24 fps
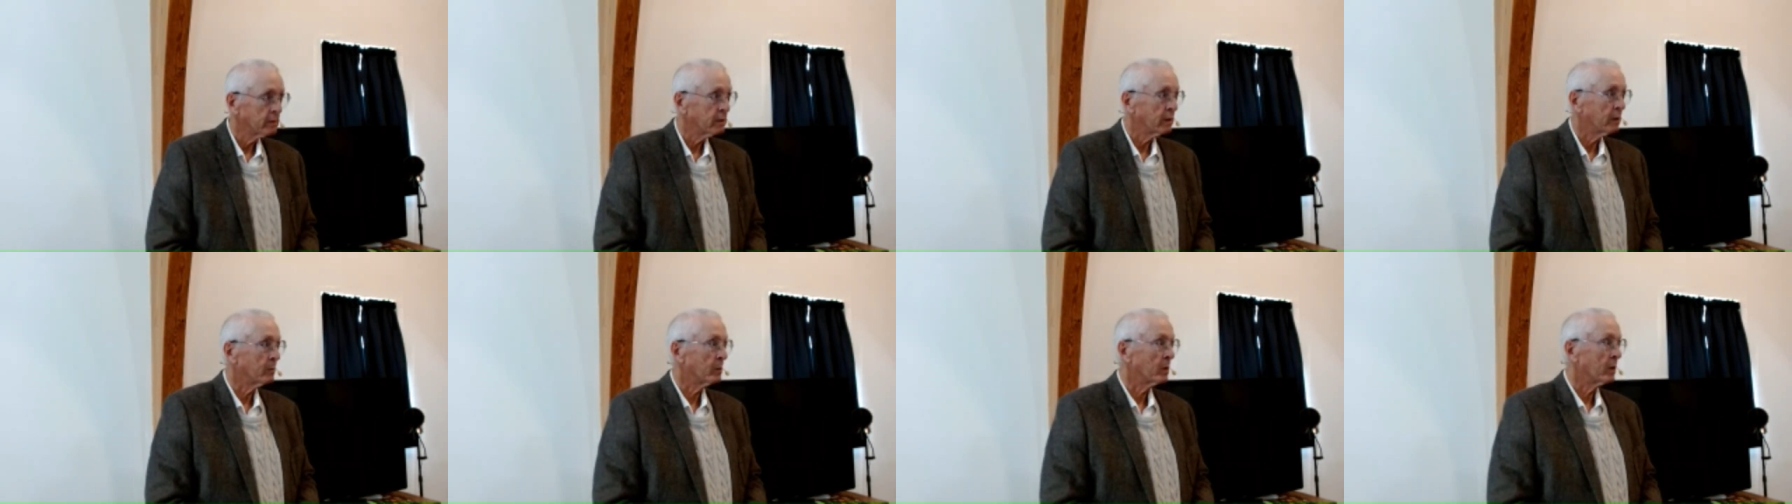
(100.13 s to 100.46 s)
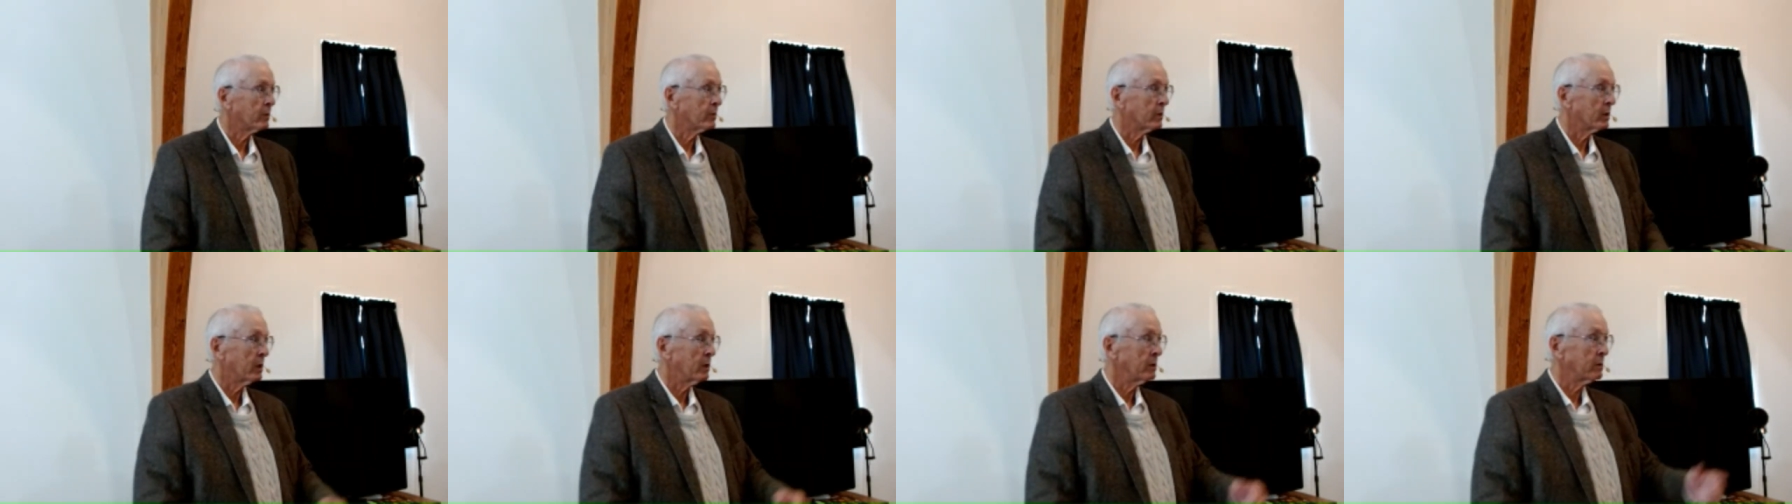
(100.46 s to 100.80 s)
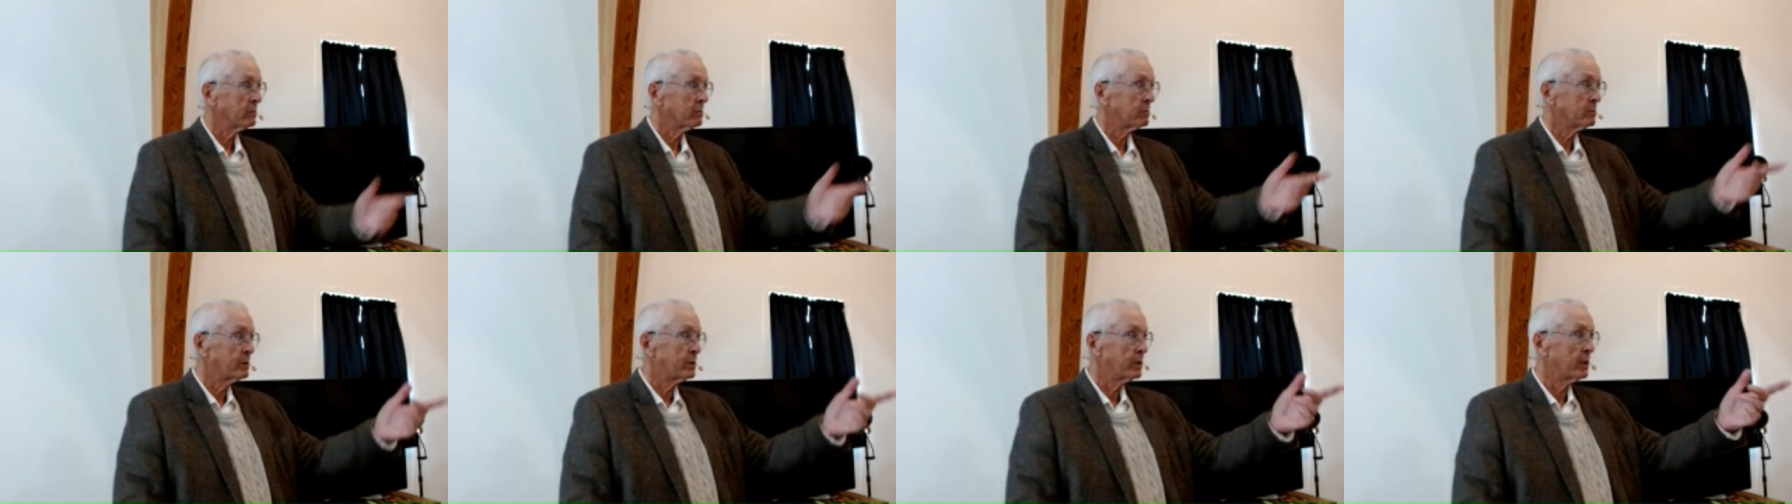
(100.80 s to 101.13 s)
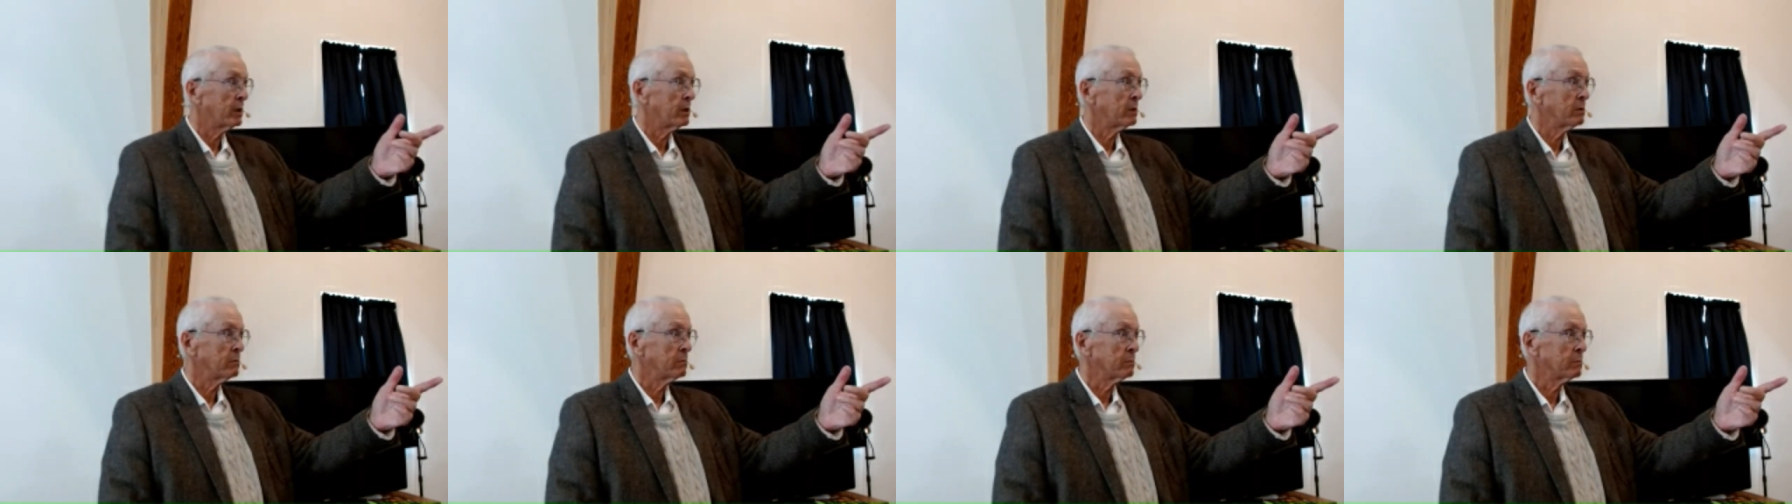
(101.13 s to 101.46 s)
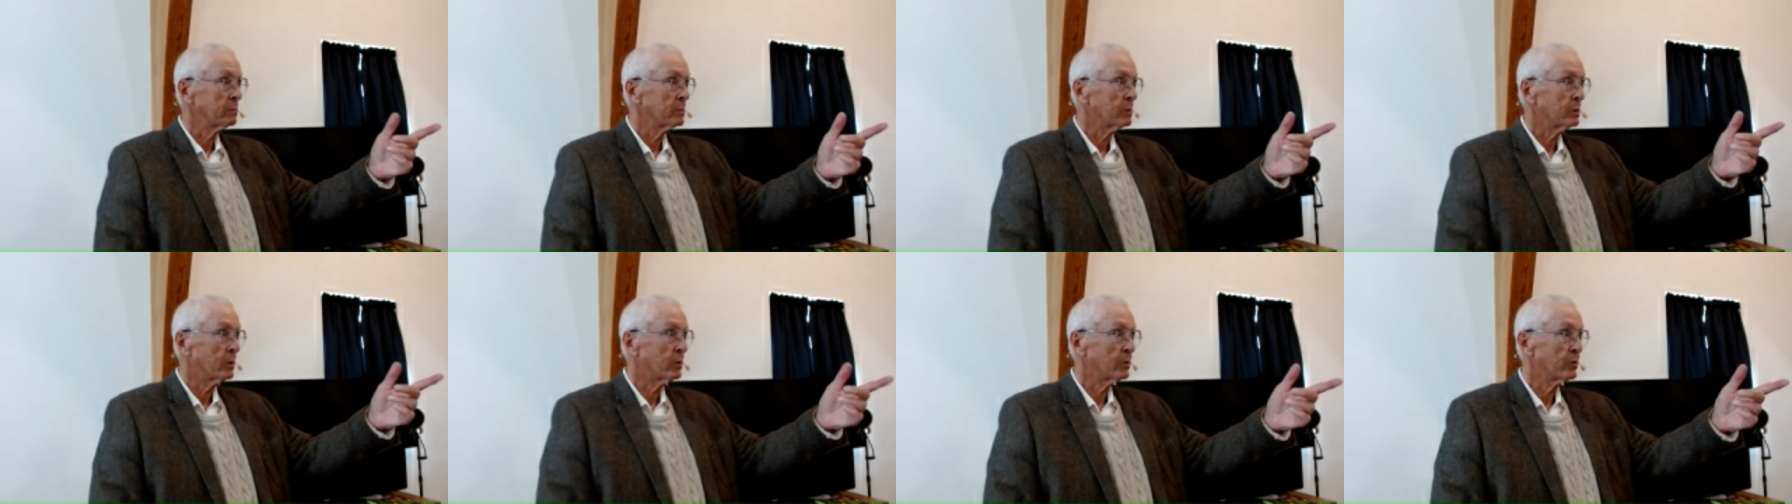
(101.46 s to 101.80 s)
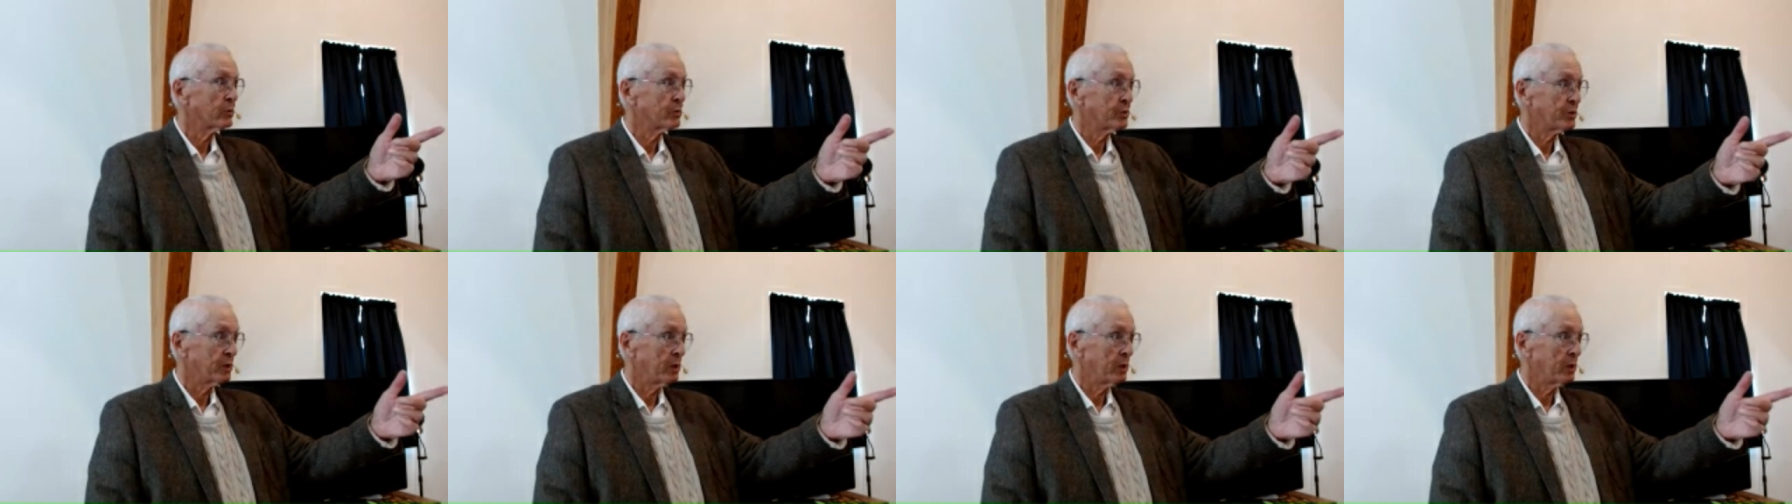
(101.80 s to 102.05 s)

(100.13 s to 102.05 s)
Am I right, Jen? All those